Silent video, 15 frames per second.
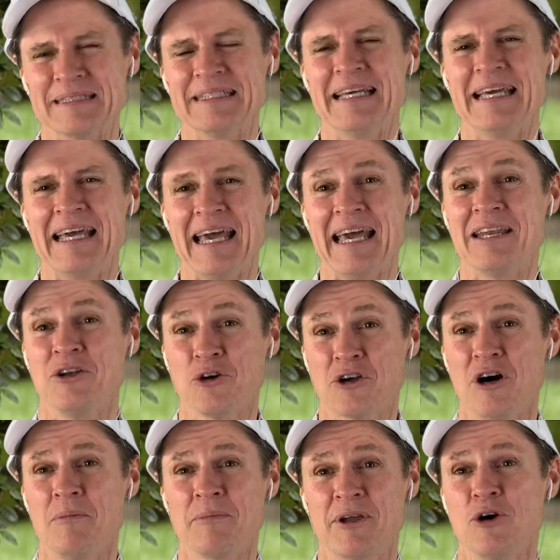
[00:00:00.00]
Yeah, and look,
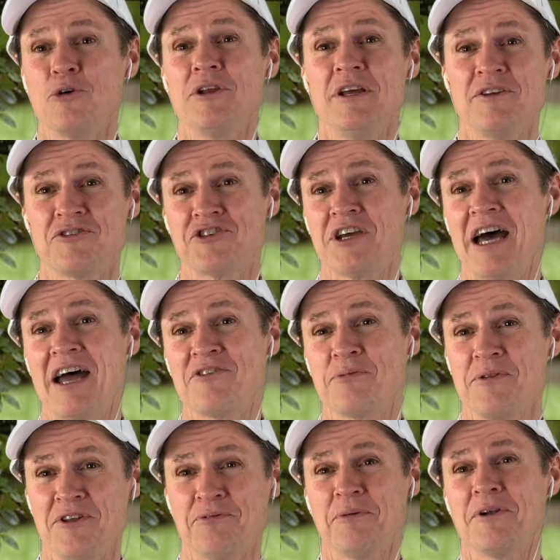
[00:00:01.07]
I'm guilty as charged with
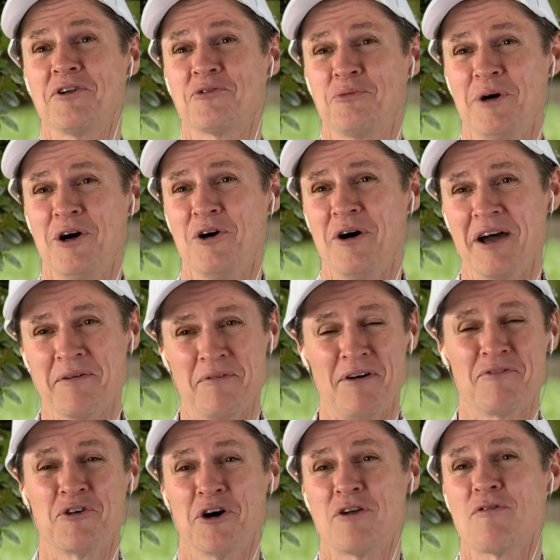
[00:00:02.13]
this one as well. I've
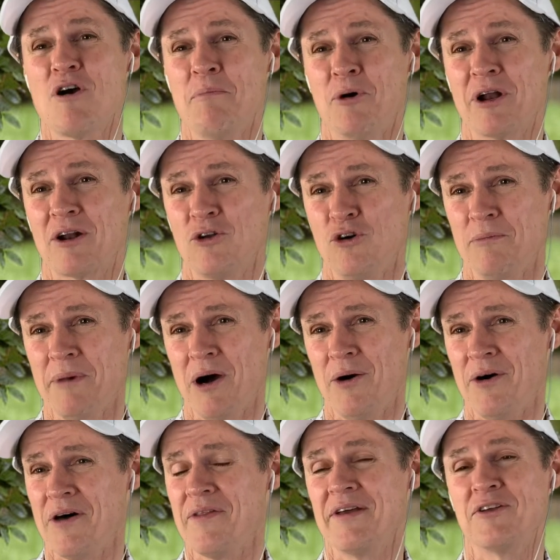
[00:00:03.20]
got a robotic
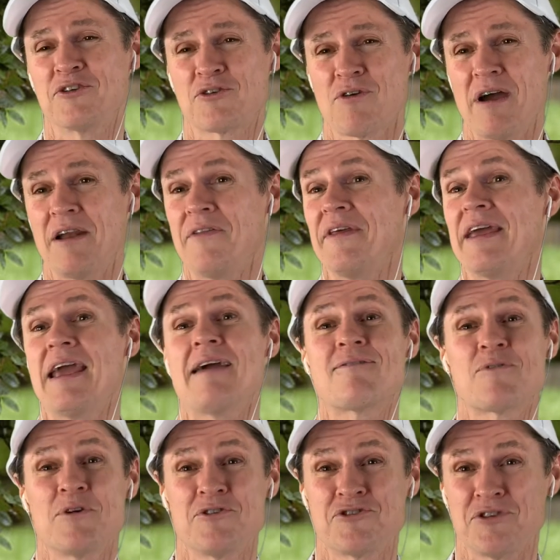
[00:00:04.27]
lawnmower. I think it's great. I think
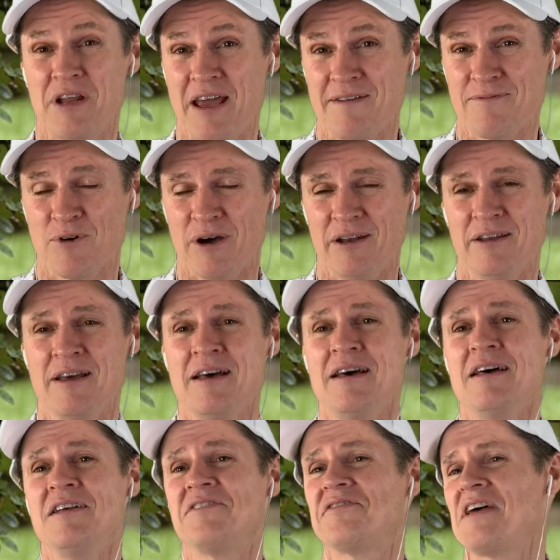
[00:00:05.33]
everyone should have one.
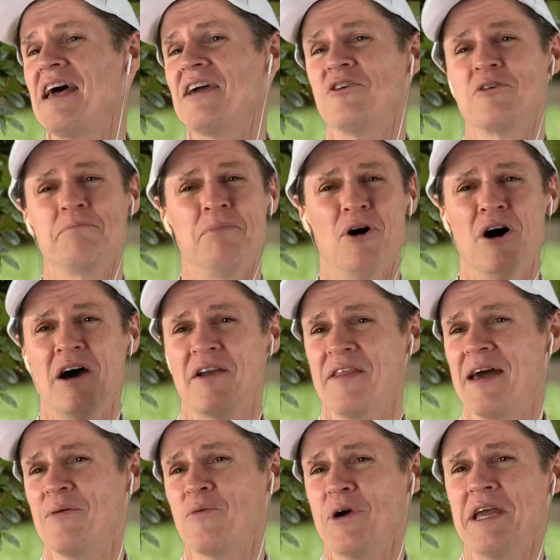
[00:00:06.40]
Say goodbye to
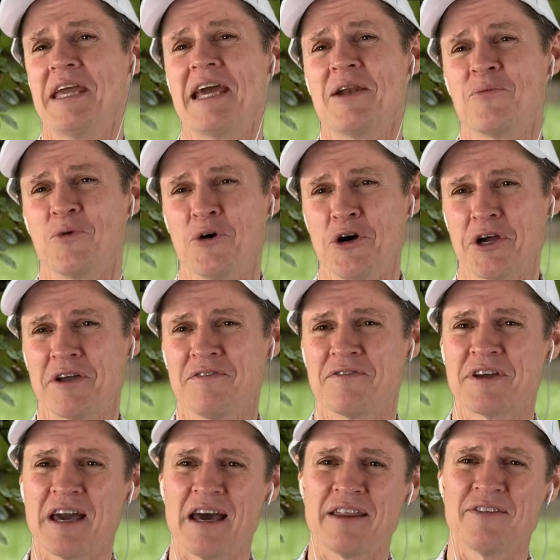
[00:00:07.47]
that weekend work of
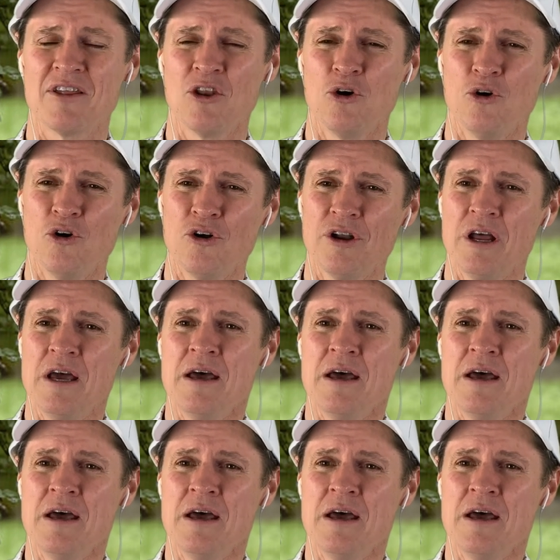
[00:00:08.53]
cutting the lawn.